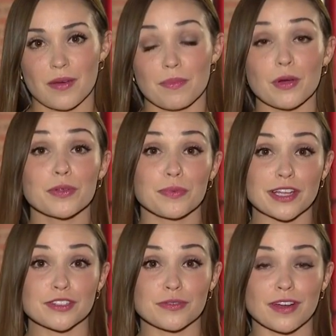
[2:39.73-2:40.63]
Both
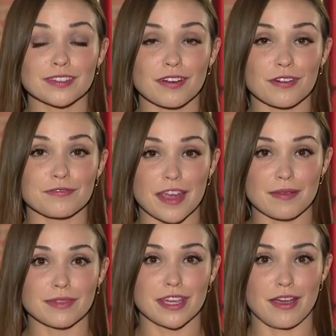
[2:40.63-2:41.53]
restaurants are
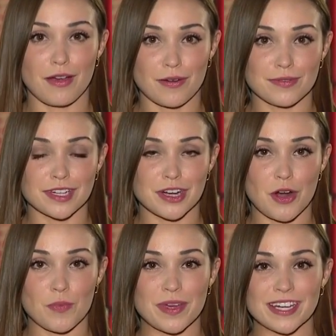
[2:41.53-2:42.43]
family-owned and
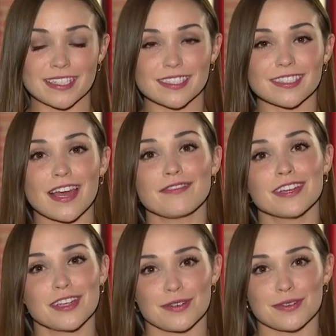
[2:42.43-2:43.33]
opened
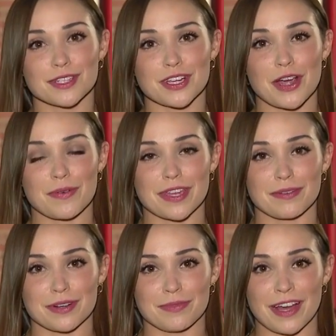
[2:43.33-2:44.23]
seven years ago
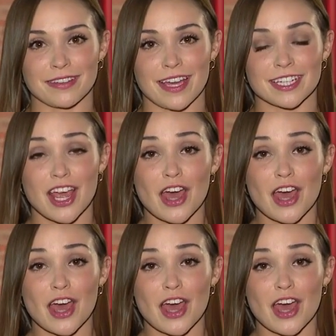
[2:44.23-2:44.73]
here in Rowlett.